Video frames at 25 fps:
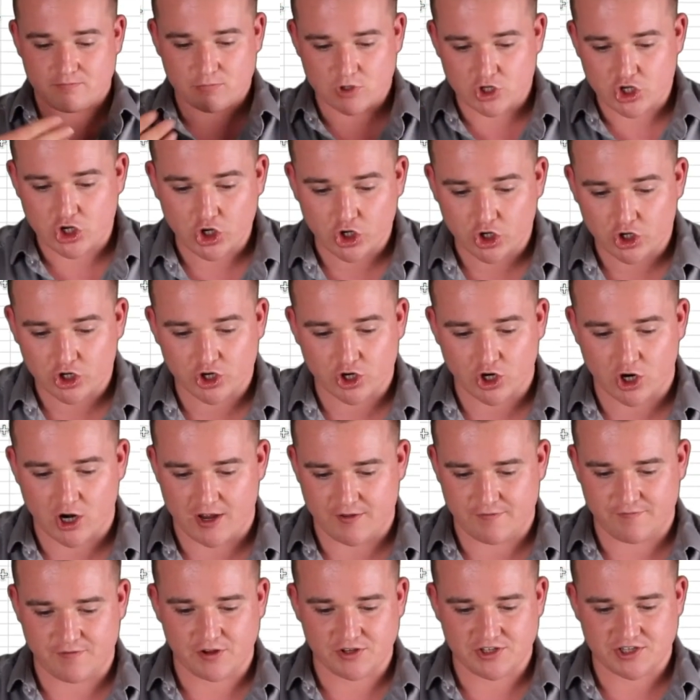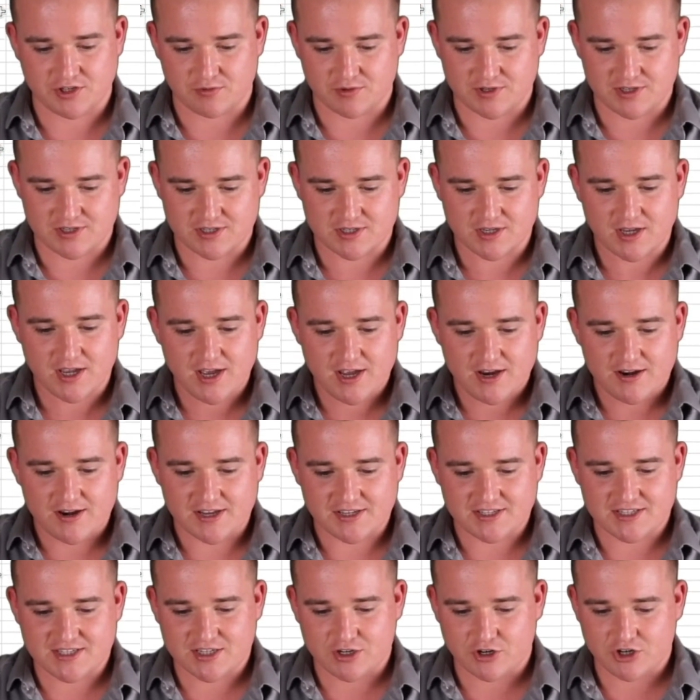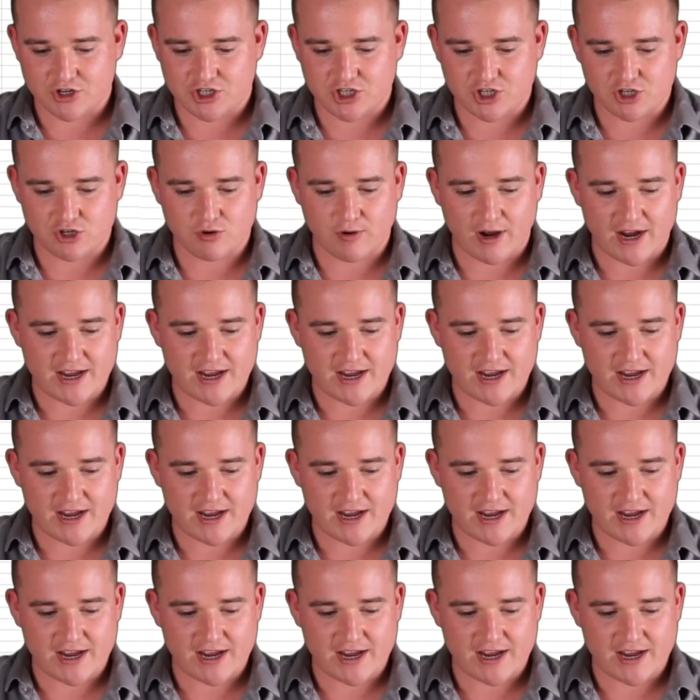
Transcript: could or I felt it was necessary to,